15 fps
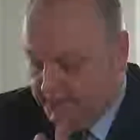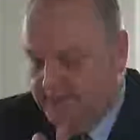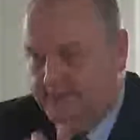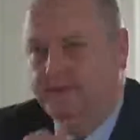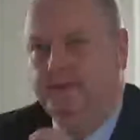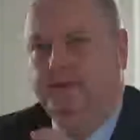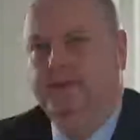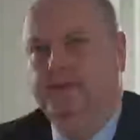
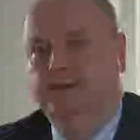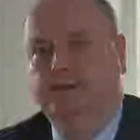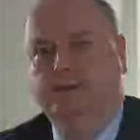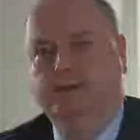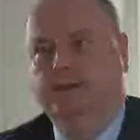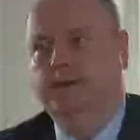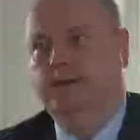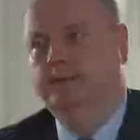is
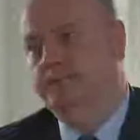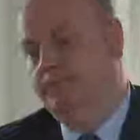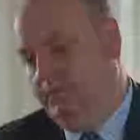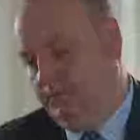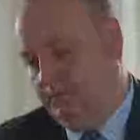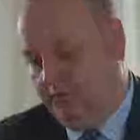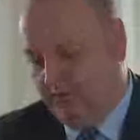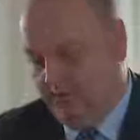in
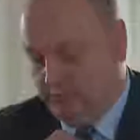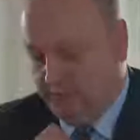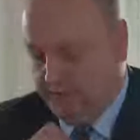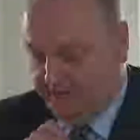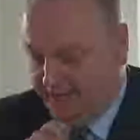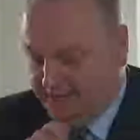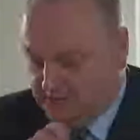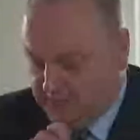sort of several
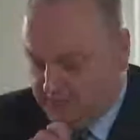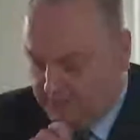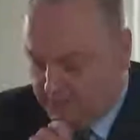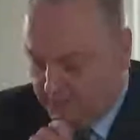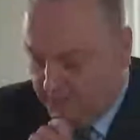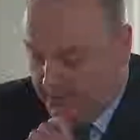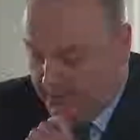sections.